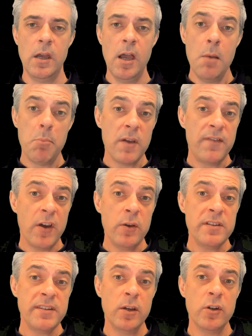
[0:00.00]
By
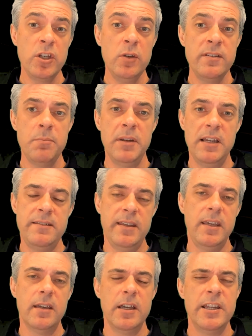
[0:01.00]
focusing on
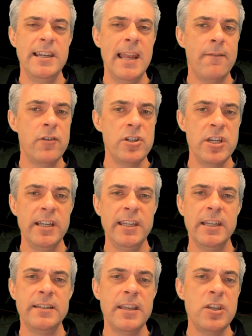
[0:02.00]
usability and leveraging the
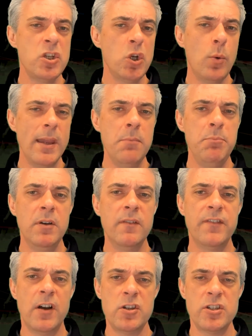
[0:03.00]
additional inbuilt
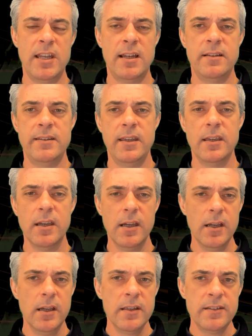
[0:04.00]
functionality,
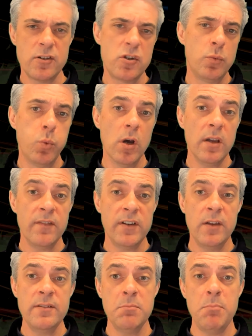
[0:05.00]
such as
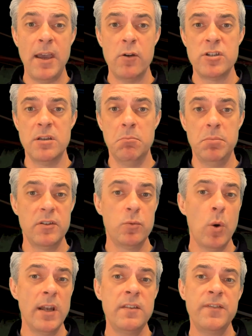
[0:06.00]
workflows and MailChimp, as
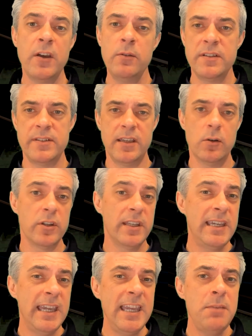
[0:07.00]
well as focusing on the
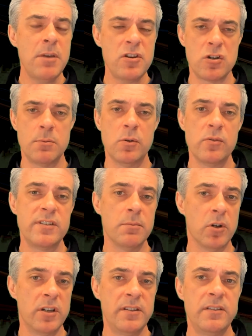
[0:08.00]
key measurables to
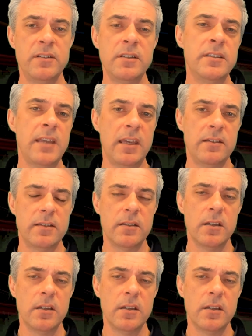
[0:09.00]
monitor success,